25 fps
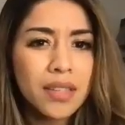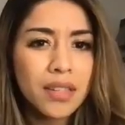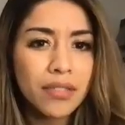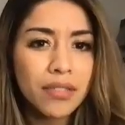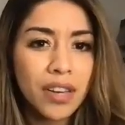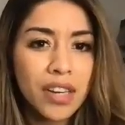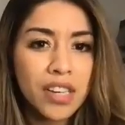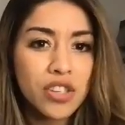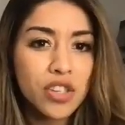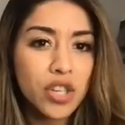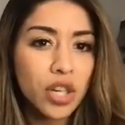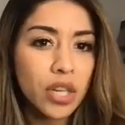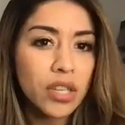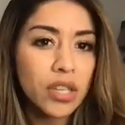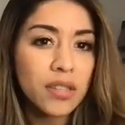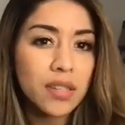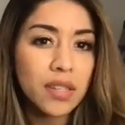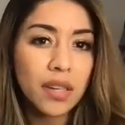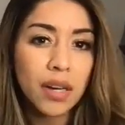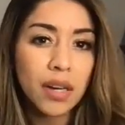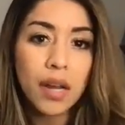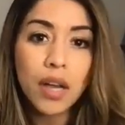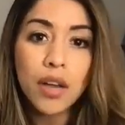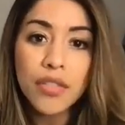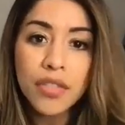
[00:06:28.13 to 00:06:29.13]
If I just
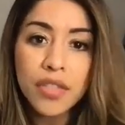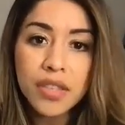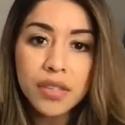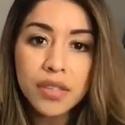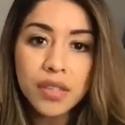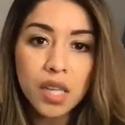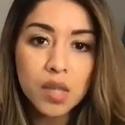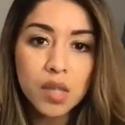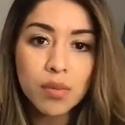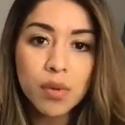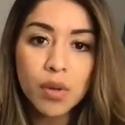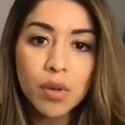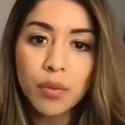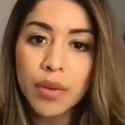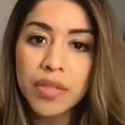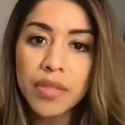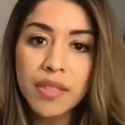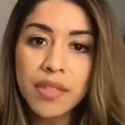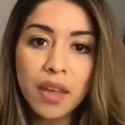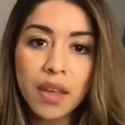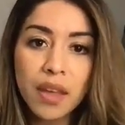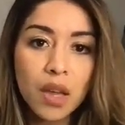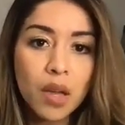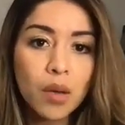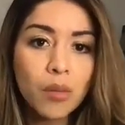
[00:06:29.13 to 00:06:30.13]
did a health assessment with
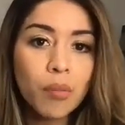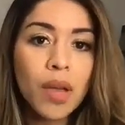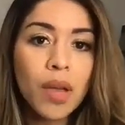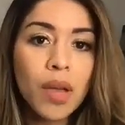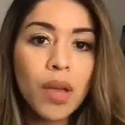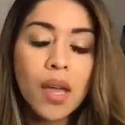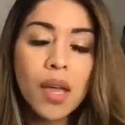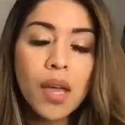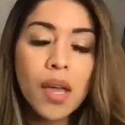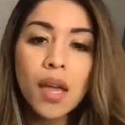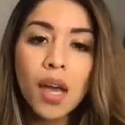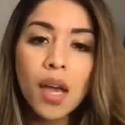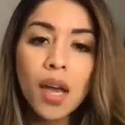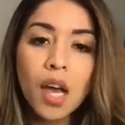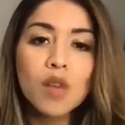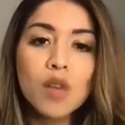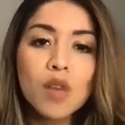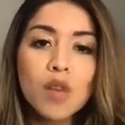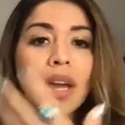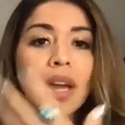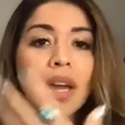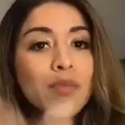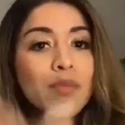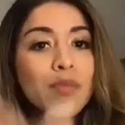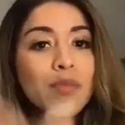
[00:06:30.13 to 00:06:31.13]
them,
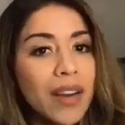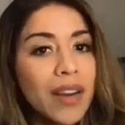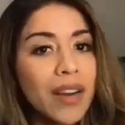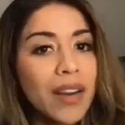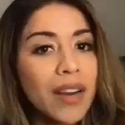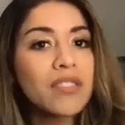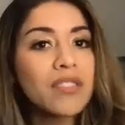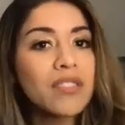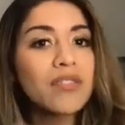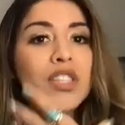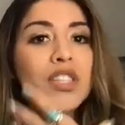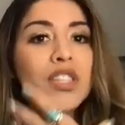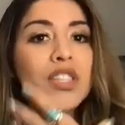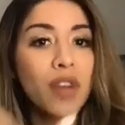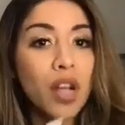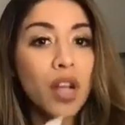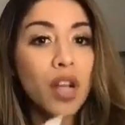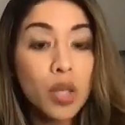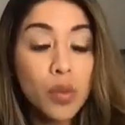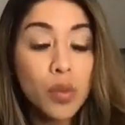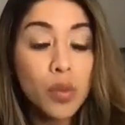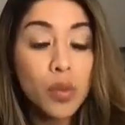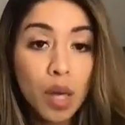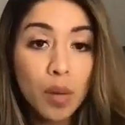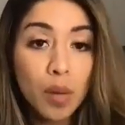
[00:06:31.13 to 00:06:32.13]
I'm actively
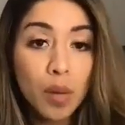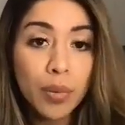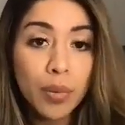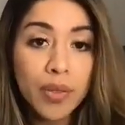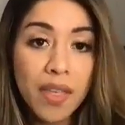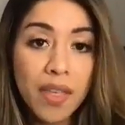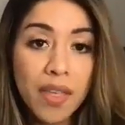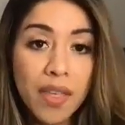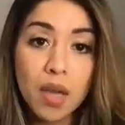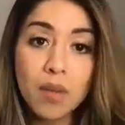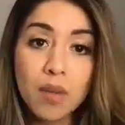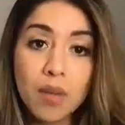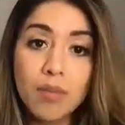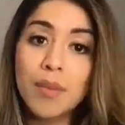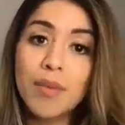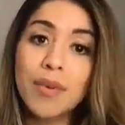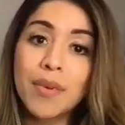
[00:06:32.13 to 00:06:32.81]
following up with them.